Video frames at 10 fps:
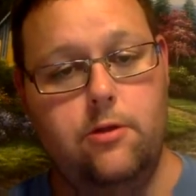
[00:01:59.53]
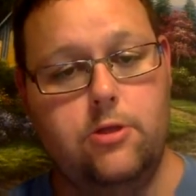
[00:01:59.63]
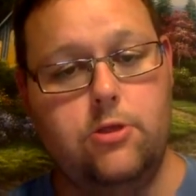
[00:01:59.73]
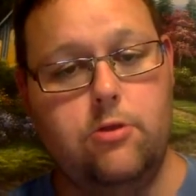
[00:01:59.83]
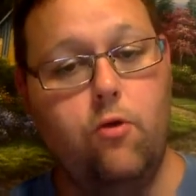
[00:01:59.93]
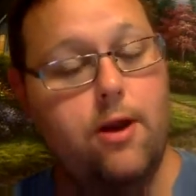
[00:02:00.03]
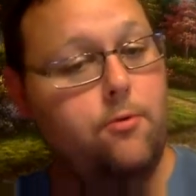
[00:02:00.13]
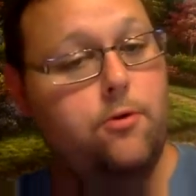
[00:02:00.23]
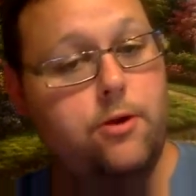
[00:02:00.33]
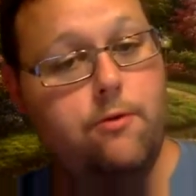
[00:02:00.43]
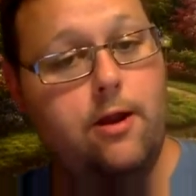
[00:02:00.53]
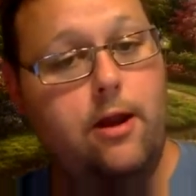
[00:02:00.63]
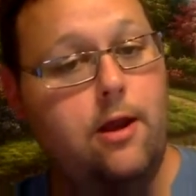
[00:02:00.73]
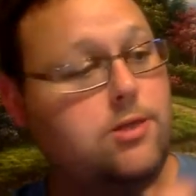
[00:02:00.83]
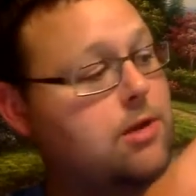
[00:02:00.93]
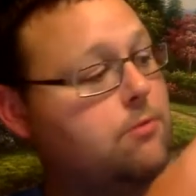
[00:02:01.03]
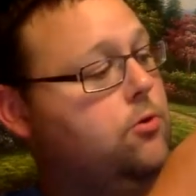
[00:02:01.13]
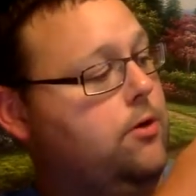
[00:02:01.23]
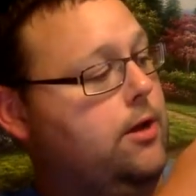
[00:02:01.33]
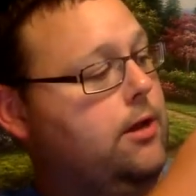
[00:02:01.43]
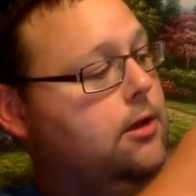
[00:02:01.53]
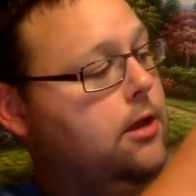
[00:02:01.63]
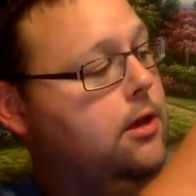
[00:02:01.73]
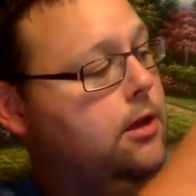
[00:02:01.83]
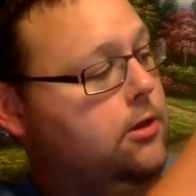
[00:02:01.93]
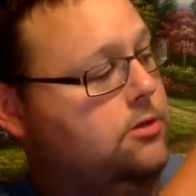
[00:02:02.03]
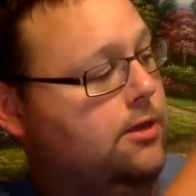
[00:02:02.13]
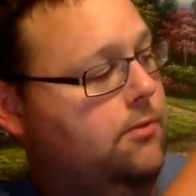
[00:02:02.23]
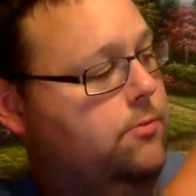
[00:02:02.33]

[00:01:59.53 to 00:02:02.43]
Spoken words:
So what I'm going to do right now is I'm going to go ahead and use an empty